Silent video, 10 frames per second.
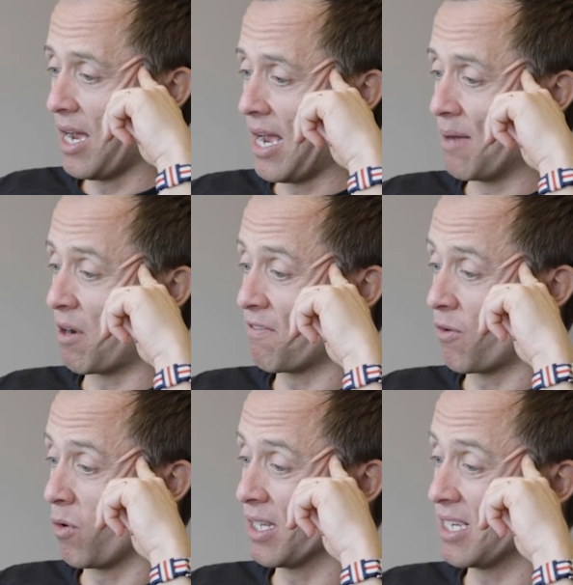my
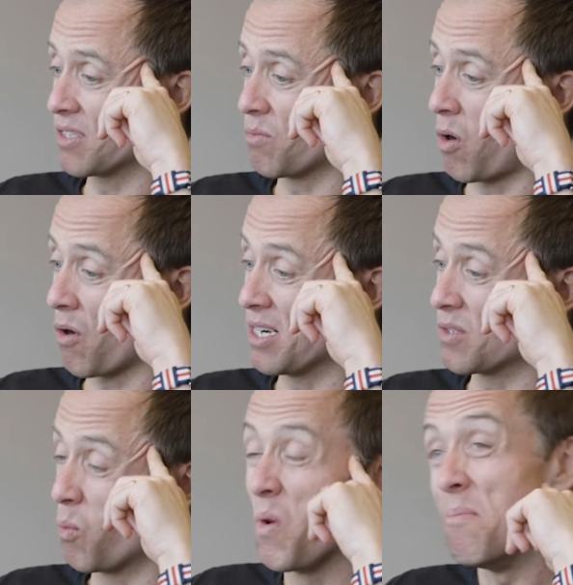falling is the
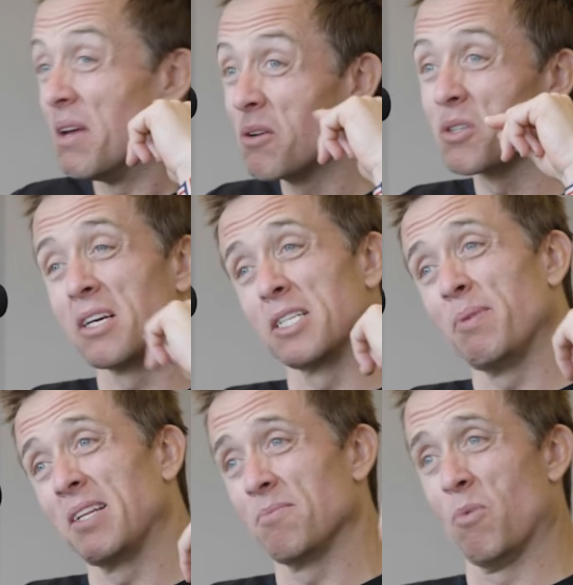Warriors women, because I
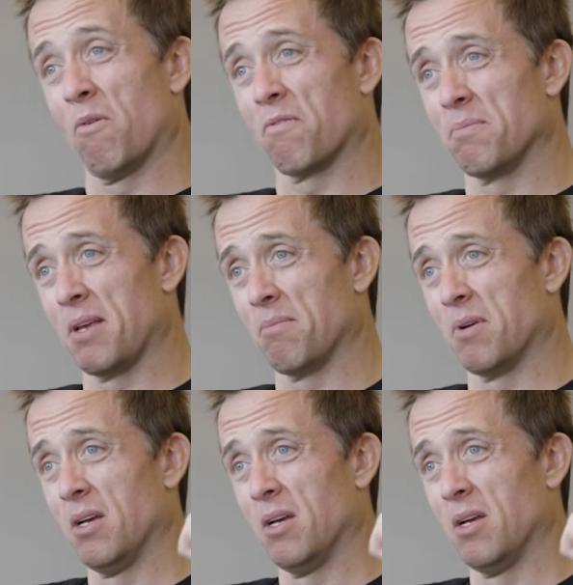expected more from them.